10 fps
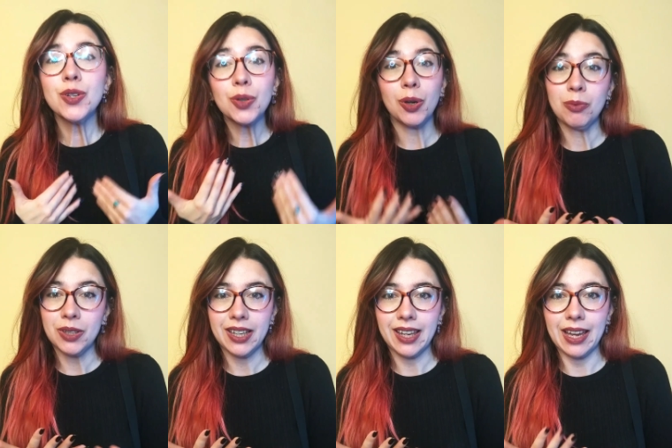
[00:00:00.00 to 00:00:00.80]
to
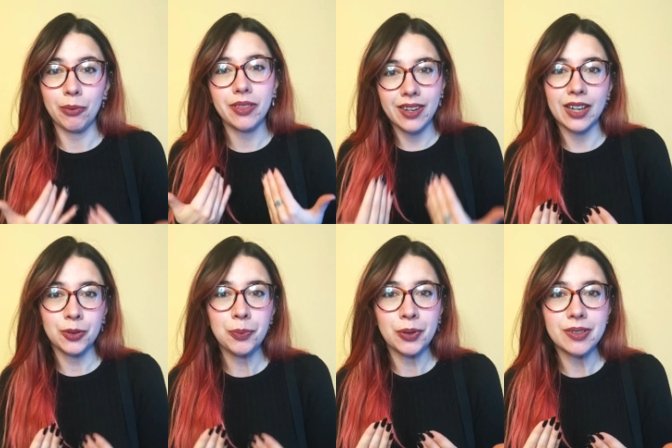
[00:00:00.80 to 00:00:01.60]
communicate with
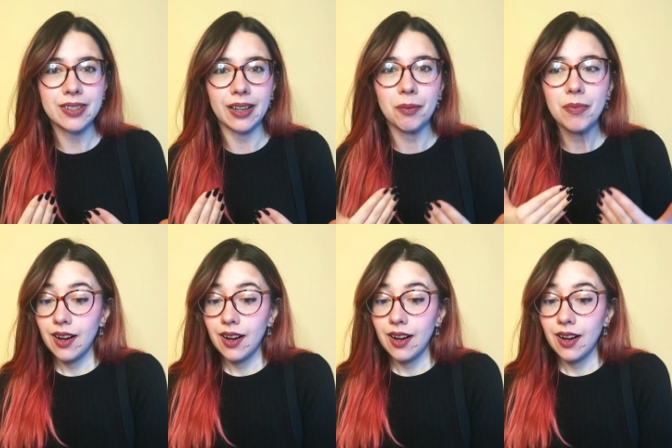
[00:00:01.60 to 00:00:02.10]
another person.